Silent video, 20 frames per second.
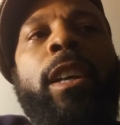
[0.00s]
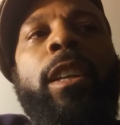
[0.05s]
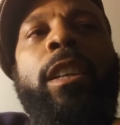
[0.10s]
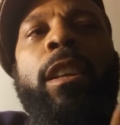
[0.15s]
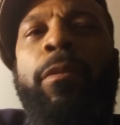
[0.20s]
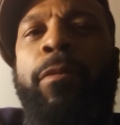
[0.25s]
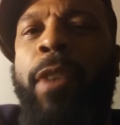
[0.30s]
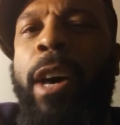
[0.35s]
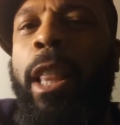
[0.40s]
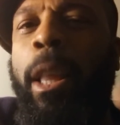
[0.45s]

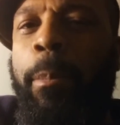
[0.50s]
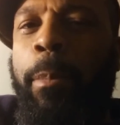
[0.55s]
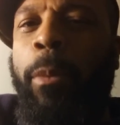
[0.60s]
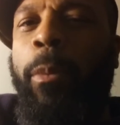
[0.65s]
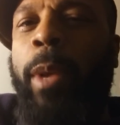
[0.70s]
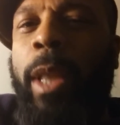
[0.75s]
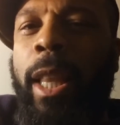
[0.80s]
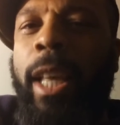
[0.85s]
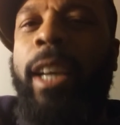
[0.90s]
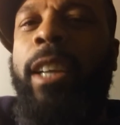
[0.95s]
develop a
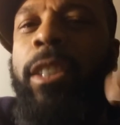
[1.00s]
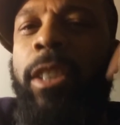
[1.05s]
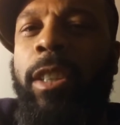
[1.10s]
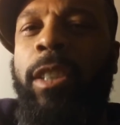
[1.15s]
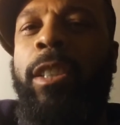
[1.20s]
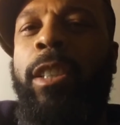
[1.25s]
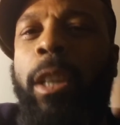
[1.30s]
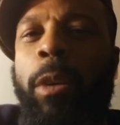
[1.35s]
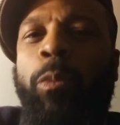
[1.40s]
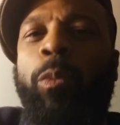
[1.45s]

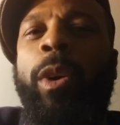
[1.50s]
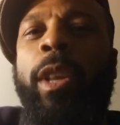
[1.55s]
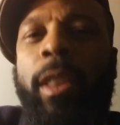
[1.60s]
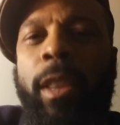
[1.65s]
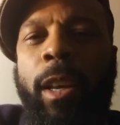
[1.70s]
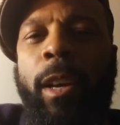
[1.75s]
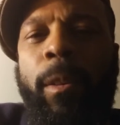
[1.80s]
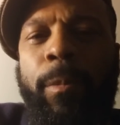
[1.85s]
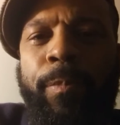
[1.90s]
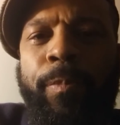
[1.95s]
relationship with
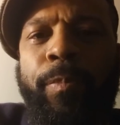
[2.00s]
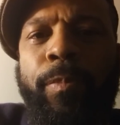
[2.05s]
them,